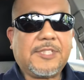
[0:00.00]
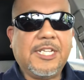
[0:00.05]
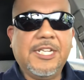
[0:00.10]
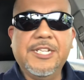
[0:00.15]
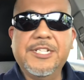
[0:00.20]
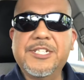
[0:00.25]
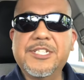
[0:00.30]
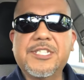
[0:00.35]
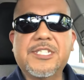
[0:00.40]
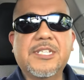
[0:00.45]

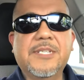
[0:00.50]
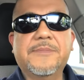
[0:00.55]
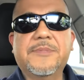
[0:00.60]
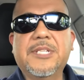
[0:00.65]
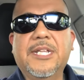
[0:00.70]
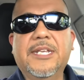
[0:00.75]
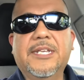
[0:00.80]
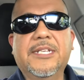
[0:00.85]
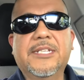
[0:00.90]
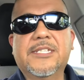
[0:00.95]
he just seems
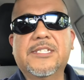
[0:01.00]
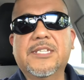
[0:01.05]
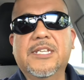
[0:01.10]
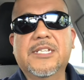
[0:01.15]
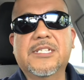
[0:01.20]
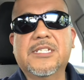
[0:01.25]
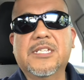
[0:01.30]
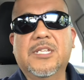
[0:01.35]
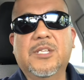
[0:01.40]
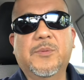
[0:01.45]
like it's
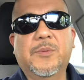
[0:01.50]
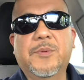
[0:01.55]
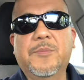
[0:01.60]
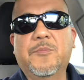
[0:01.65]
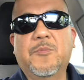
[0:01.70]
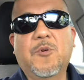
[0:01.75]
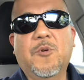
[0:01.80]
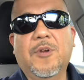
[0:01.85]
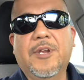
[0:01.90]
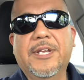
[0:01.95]
it's a little bit
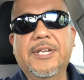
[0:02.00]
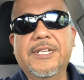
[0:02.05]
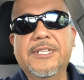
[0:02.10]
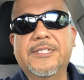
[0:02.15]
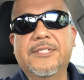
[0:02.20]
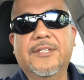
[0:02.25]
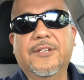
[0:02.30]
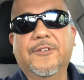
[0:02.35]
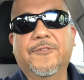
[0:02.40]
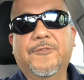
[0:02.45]
more
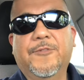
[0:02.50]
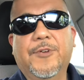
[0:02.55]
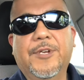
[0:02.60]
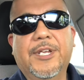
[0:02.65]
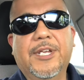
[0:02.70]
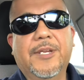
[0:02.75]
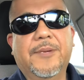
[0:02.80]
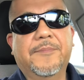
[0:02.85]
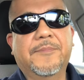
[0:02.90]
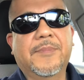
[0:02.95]
easier for
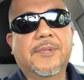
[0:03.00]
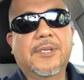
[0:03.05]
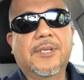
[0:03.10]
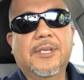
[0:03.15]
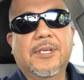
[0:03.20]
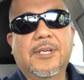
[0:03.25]
him,